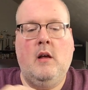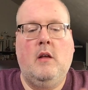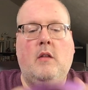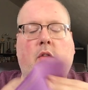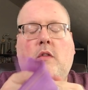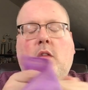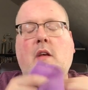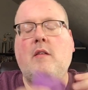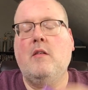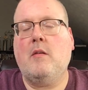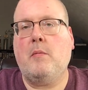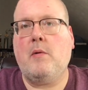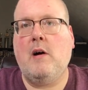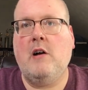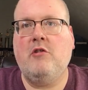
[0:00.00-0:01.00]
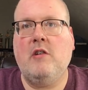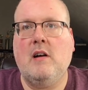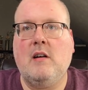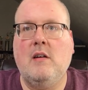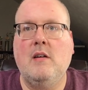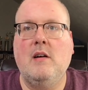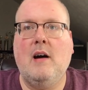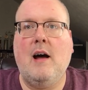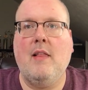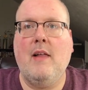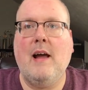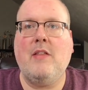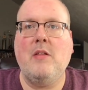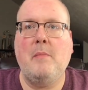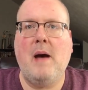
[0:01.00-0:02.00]
And this is a project, I
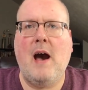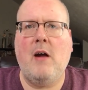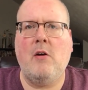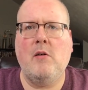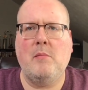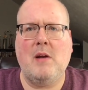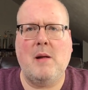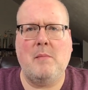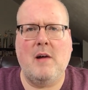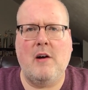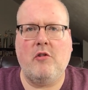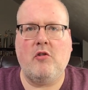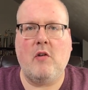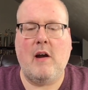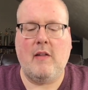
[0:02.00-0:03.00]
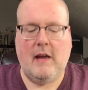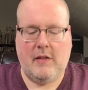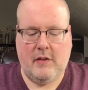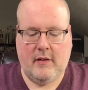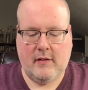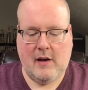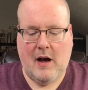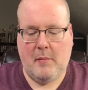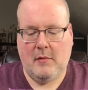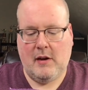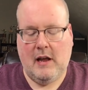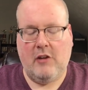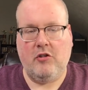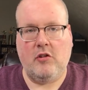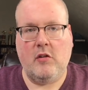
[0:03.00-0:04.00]
like the pattern, but I'm not sure I like this
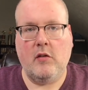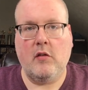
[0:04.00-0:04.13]
combination.